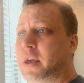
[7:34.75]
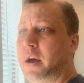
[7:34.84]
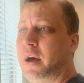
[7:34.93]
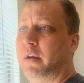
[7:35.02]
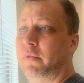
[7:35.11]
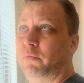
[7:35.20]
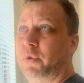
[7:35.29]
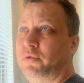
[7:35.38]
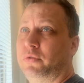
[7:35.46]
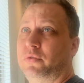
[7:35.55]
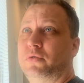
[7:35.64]
uh,
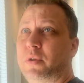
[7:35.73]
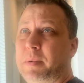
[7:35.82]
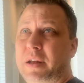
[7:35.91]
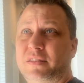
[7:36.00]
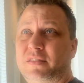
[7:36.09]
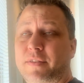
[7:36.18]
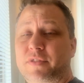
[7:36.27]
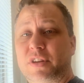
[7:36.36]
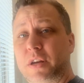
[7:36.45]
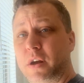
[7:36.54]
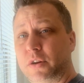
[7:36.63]
which was about
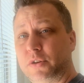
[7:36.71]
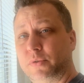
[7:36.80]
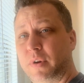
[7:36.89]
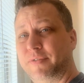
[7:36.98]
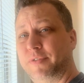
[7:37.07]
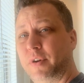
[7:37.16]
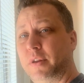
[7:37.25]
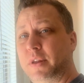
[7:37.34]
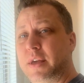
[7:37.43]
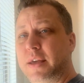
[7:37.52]
1,700 square foot.